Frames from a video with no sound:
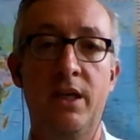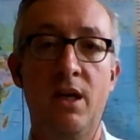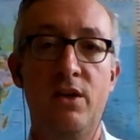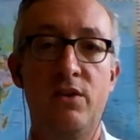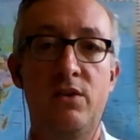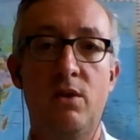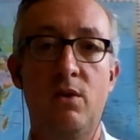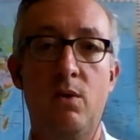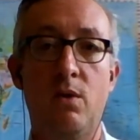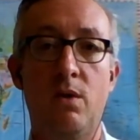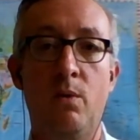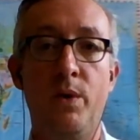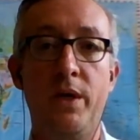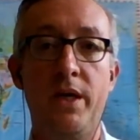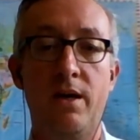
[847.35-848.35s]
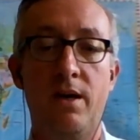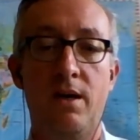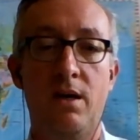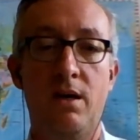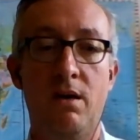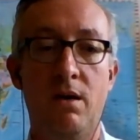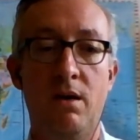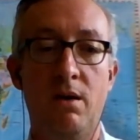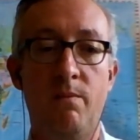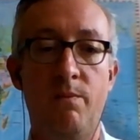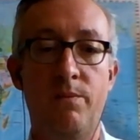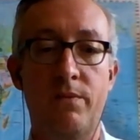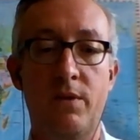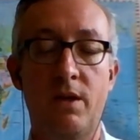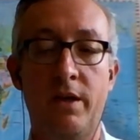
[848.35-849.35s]
So we are
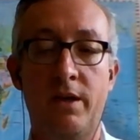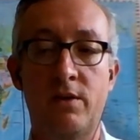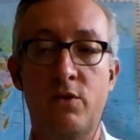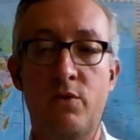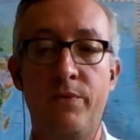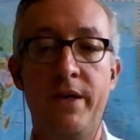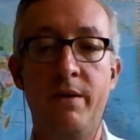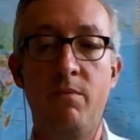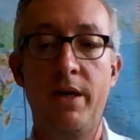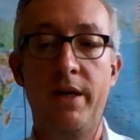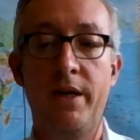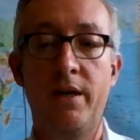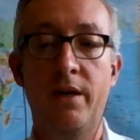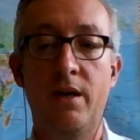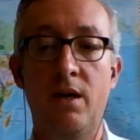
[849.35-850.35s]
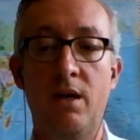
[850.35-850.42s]
extremely